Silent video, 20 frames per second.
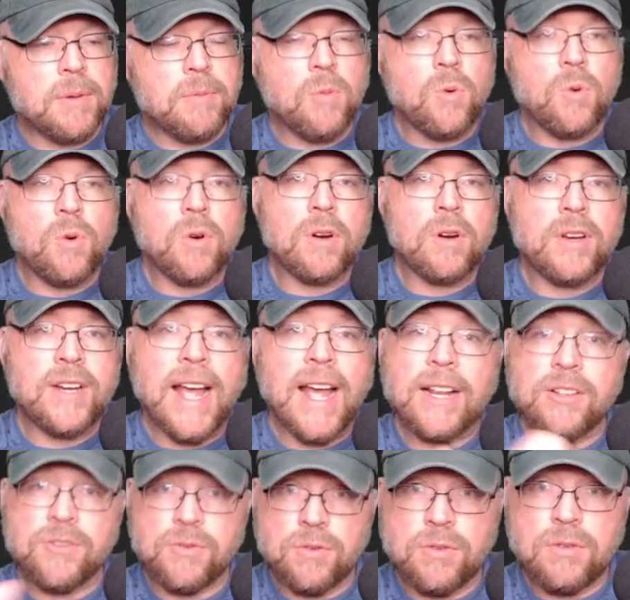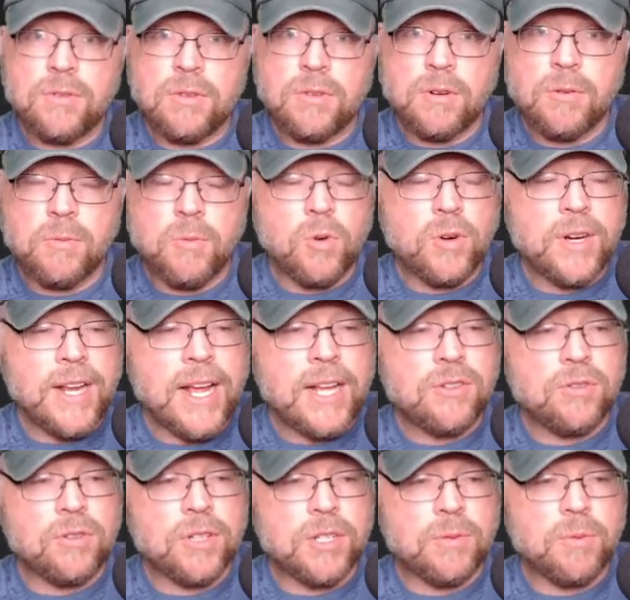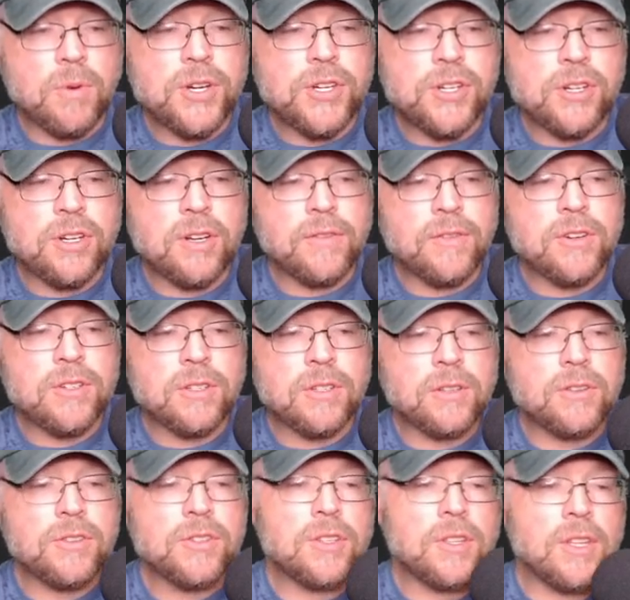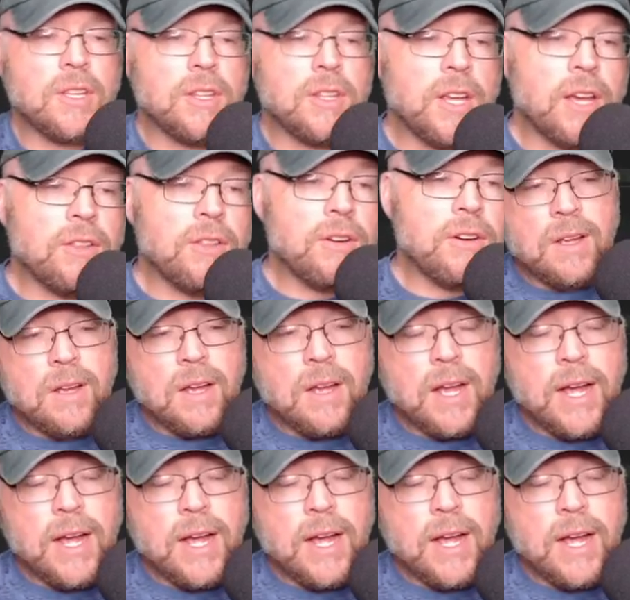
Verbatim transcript: more natural or more natural expression of your solution than the other.